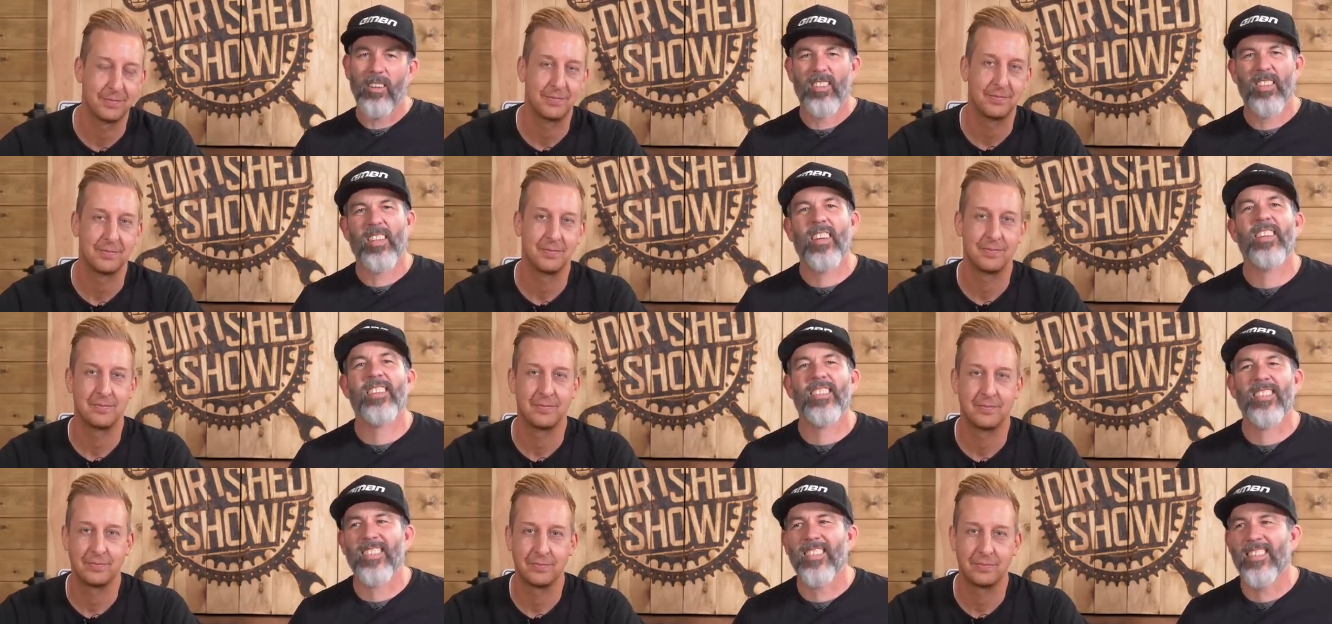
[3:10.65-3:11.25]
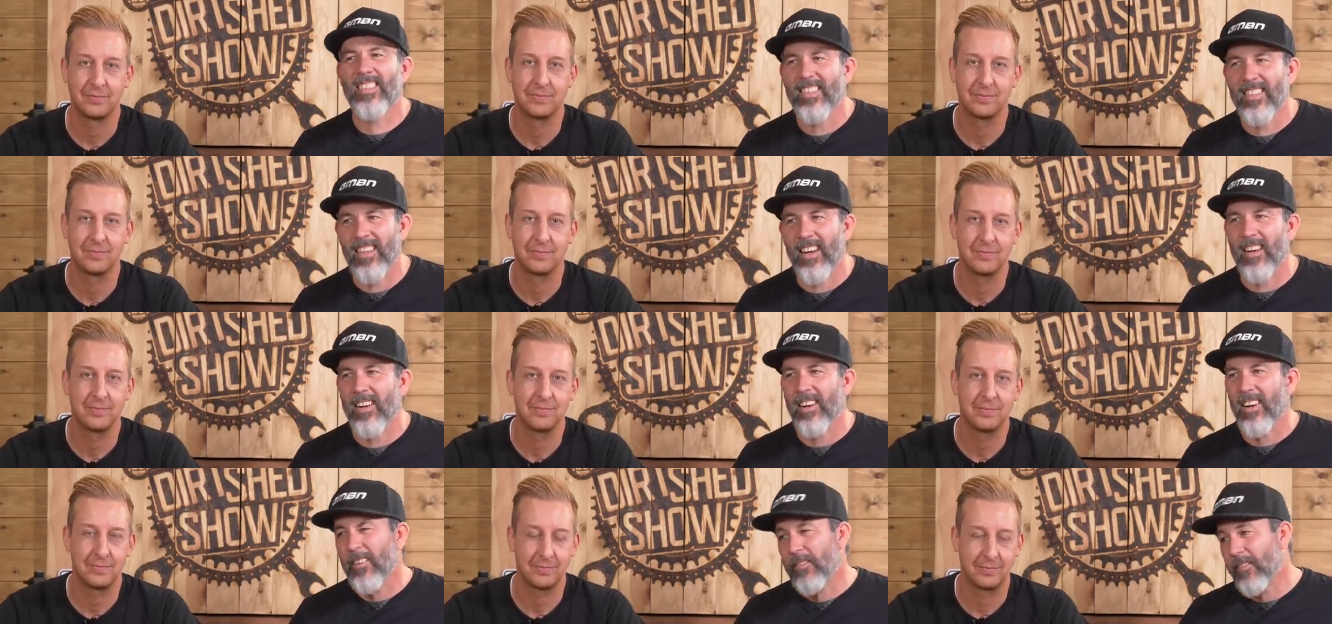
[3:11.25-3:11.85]
Speaker 1: Do they just
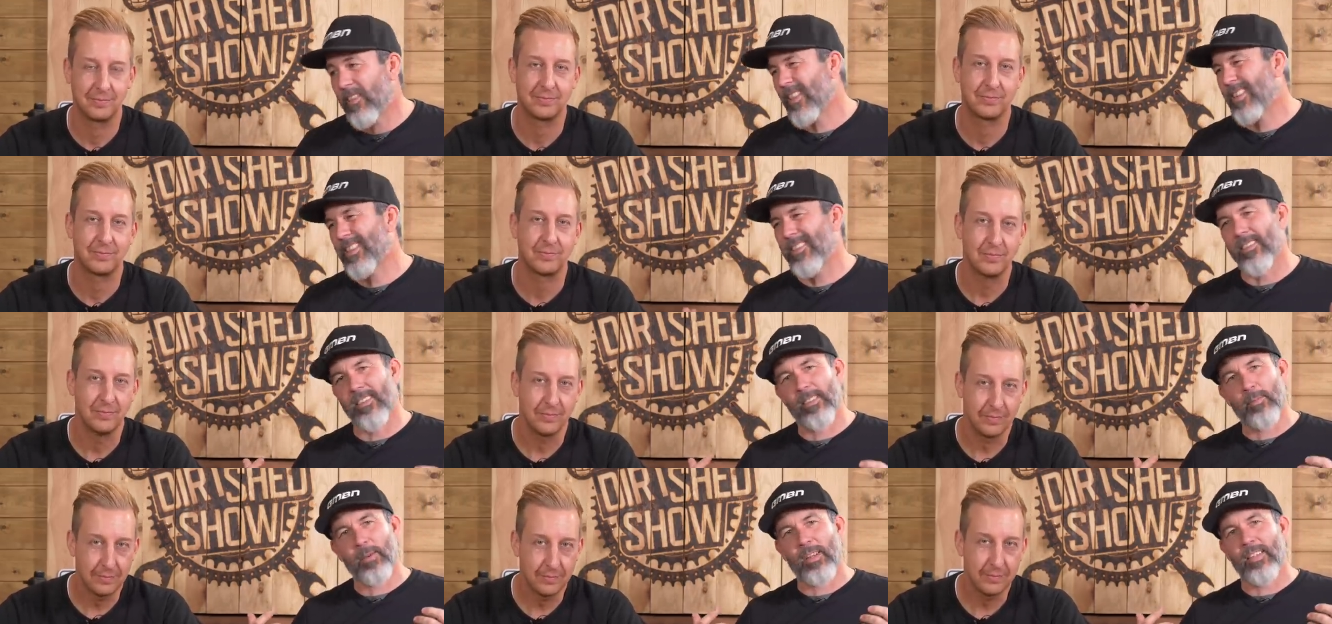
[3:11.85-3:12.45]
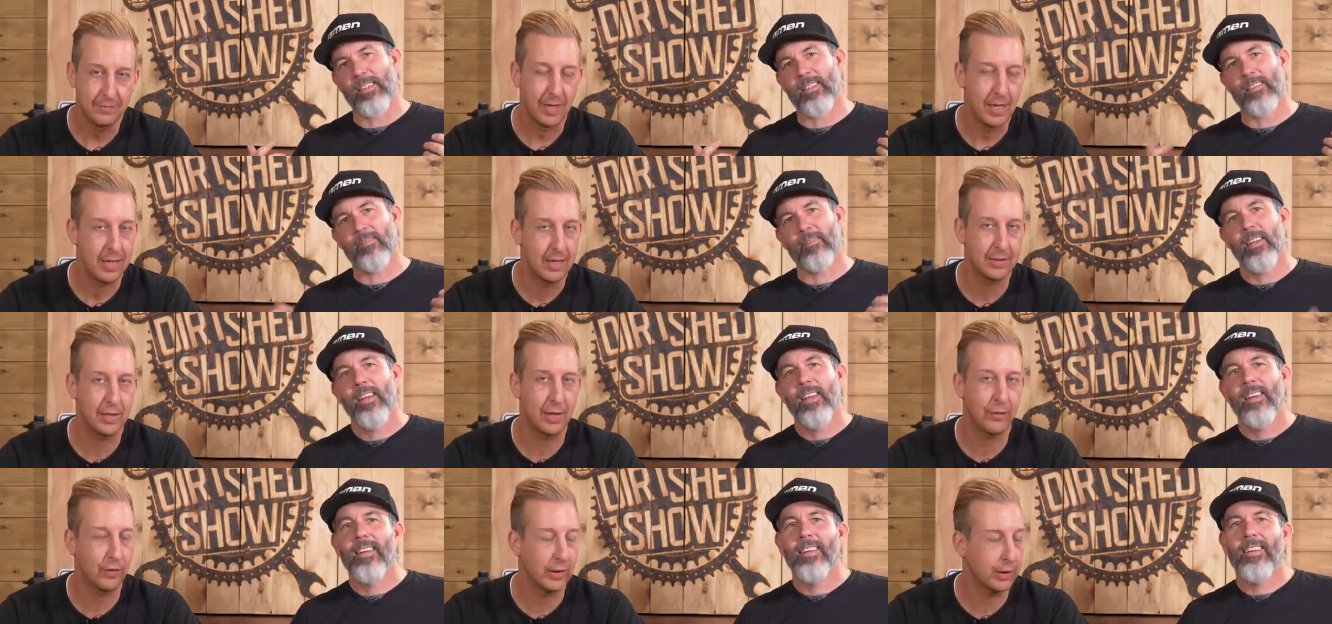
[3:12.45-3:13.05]
suck? I think they're too expensive.
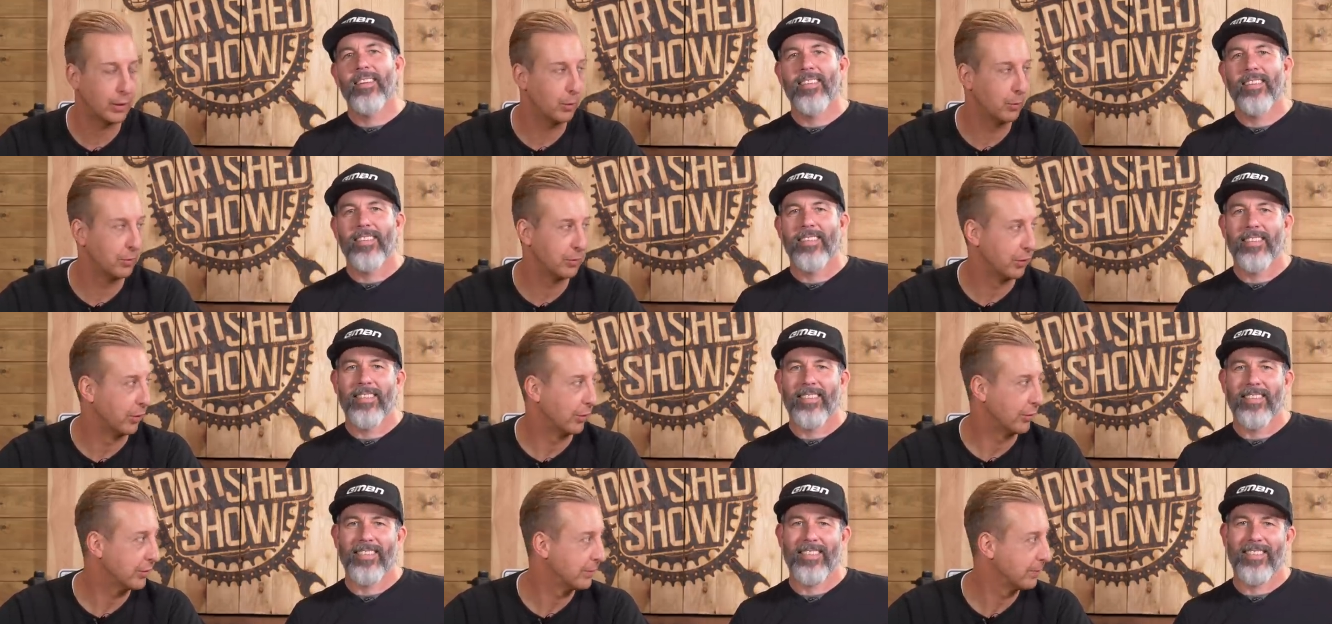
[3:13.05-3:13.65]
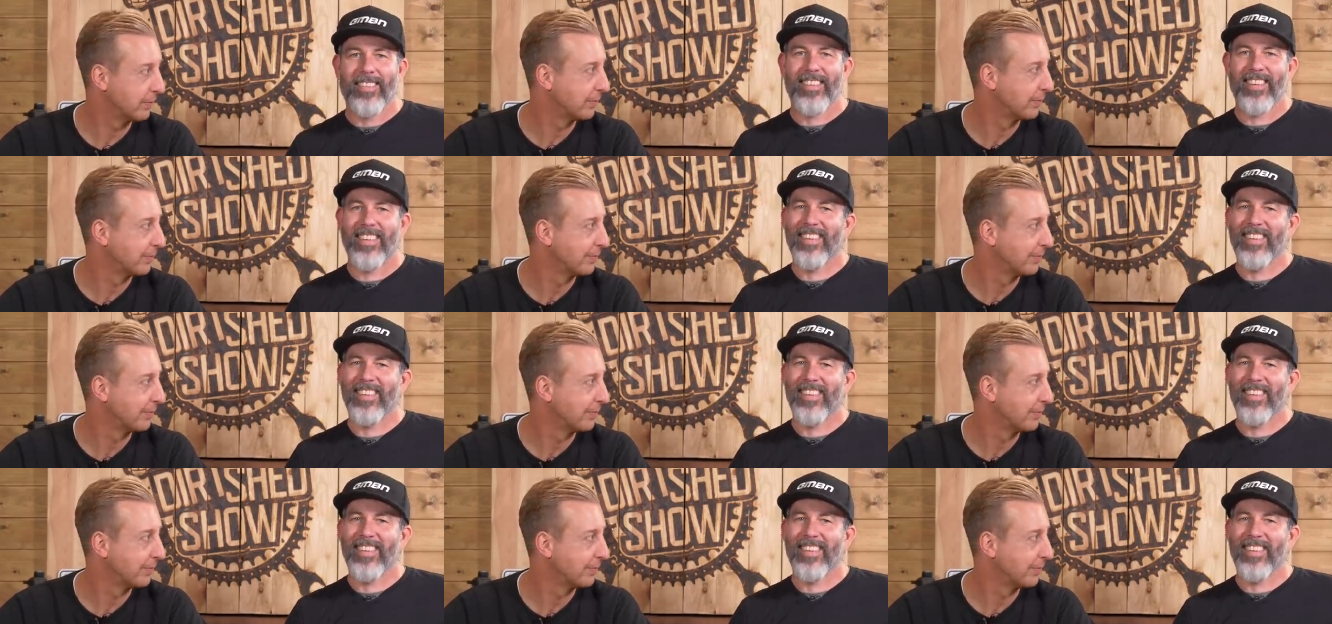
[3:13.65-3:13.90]
They're definitely coil shocks.